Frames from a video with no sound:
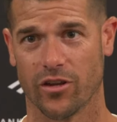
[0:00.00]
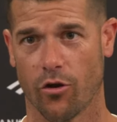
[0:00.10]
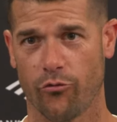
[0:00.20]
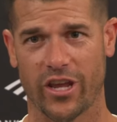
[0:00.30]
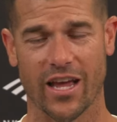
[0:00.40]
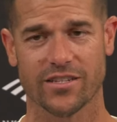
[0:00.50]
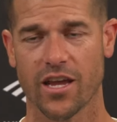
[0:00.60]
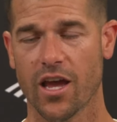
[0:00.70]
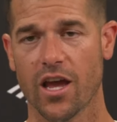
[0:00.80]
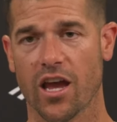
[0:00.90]
You know, if we catch,
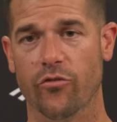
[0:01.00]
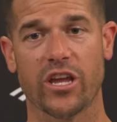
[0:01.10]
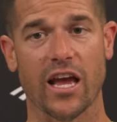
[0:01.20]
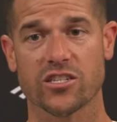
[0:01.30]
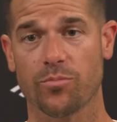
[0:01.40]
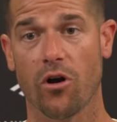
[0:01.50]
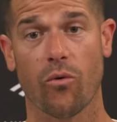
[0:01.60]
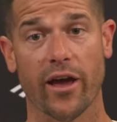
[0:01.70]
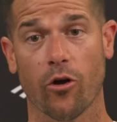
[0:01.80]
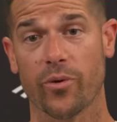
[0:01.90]
if we catch a
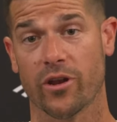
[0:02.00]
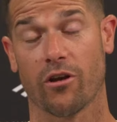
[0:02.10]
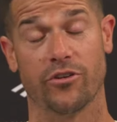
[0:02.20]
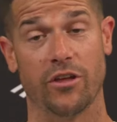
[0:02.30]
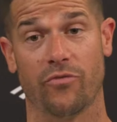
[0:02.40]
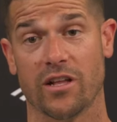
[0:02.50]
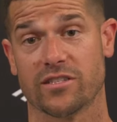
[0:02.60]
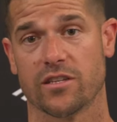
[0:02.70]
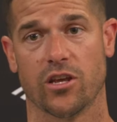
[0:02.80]
ball wide open in our defense,